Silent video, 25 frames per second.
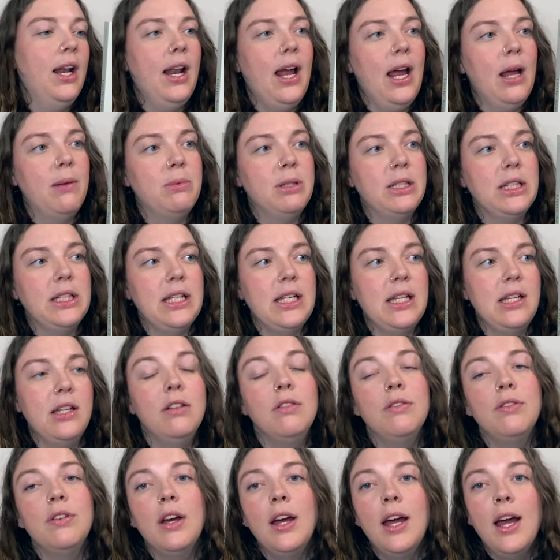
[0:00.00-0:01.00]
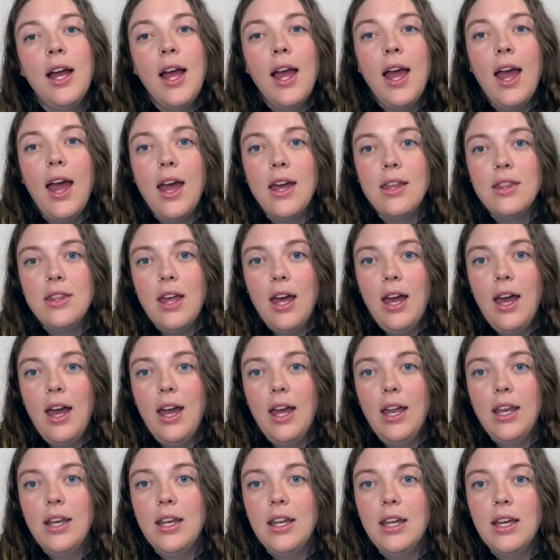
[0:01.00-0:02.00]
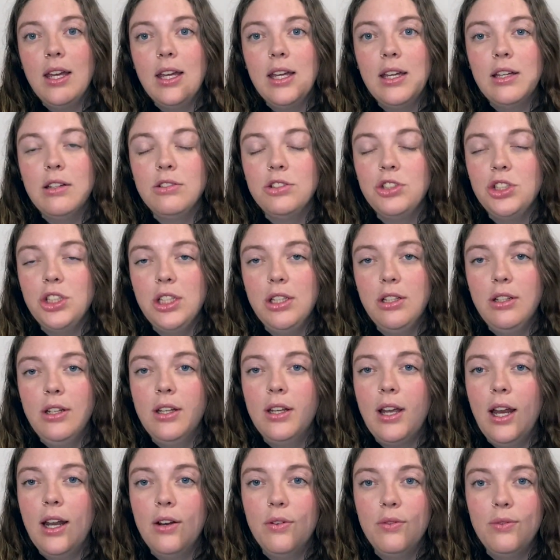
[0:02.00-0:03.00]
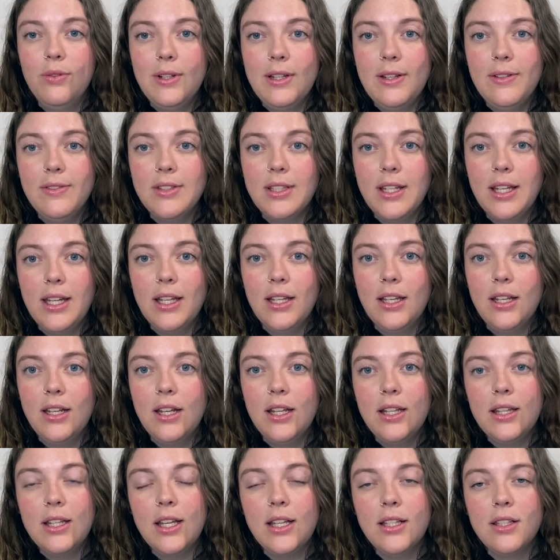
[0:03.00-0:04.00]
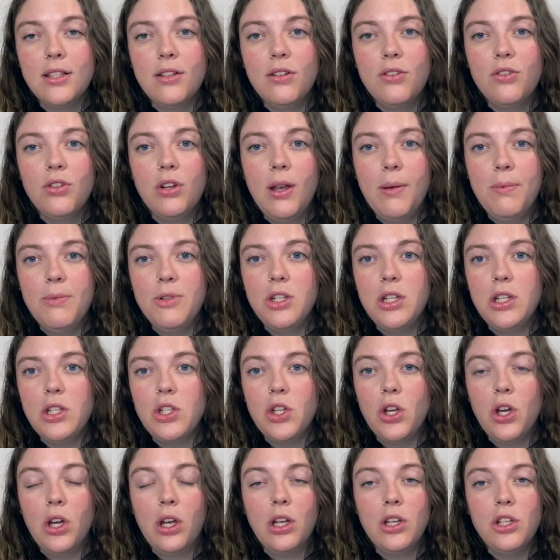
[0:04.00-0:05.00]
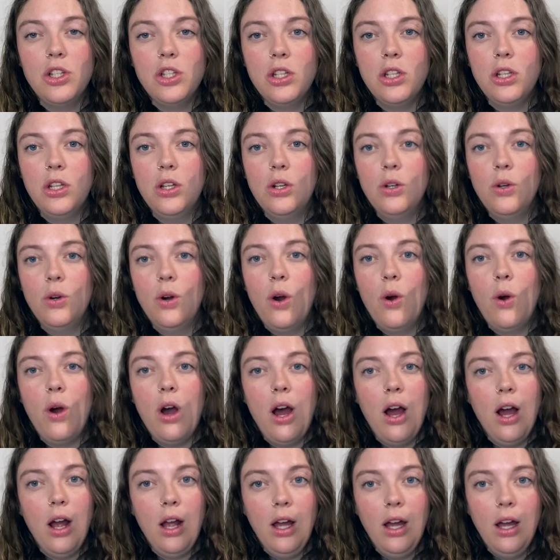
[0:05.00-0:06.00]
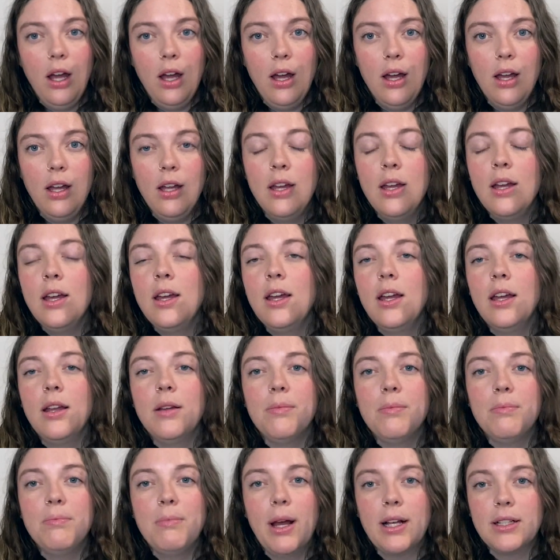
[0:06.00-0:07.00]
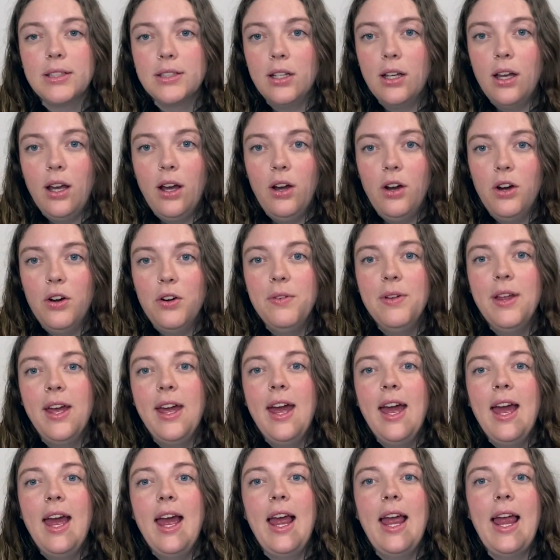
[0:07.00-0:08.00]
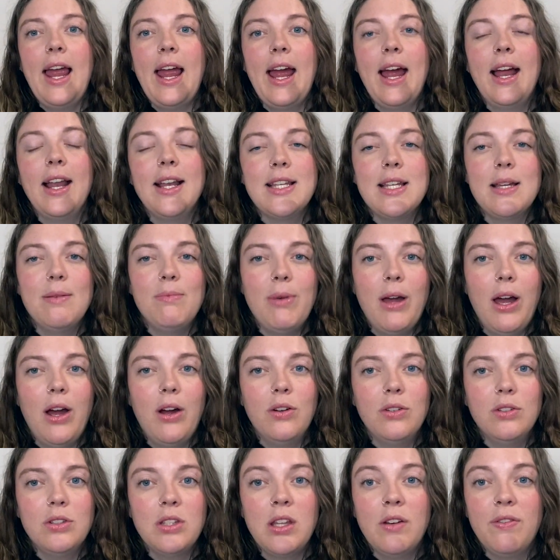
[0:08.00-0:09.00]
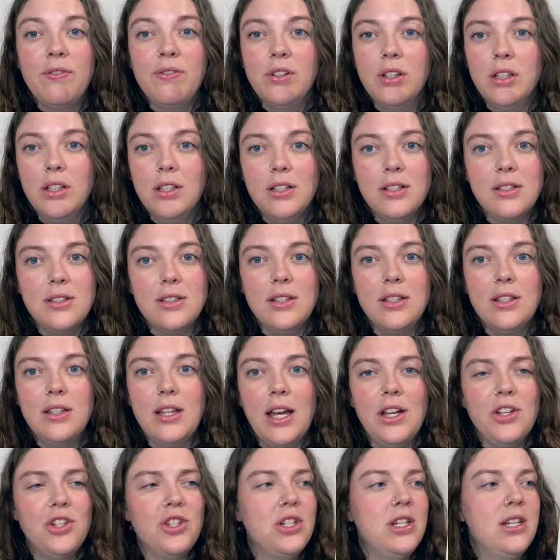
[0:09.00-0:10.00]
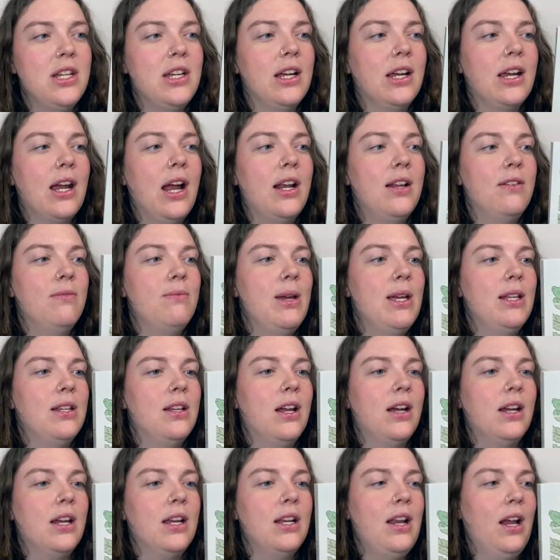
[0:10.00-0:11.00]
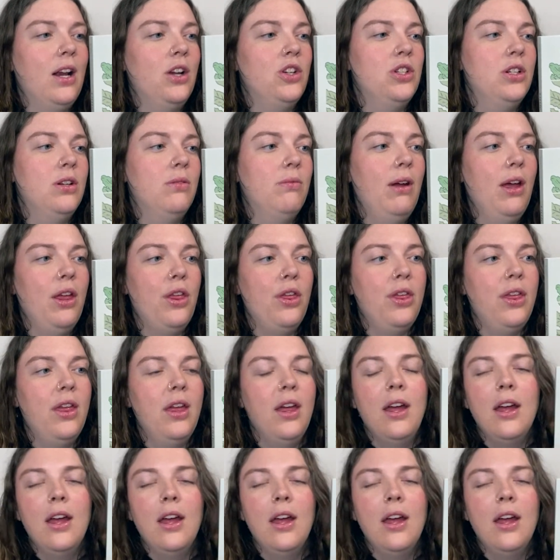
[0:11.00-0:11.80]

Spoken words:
I believe, and then she kind of weaves in this trip she took to Oaxaca, Mexico, and about the ferns that she kind of made a connection with